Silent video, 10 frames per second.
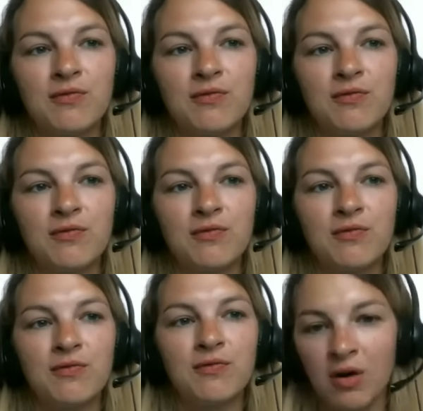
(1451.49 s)
email
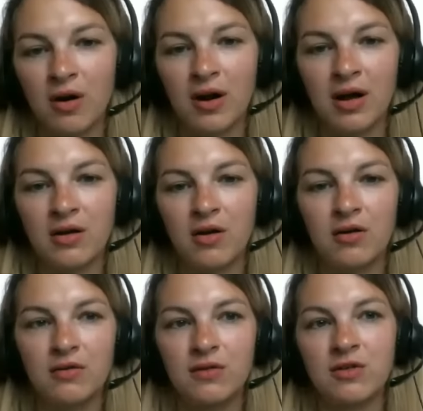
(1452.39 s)
support and
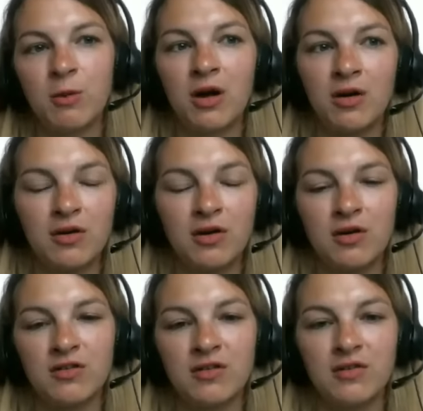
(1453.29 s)

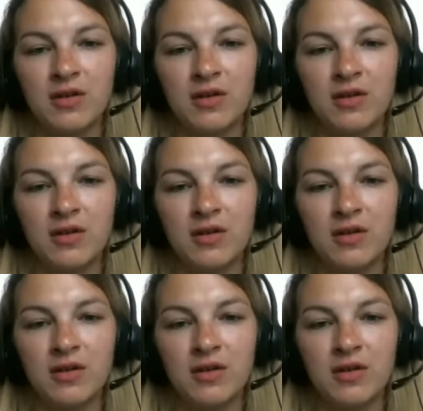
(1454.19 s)
autoresponders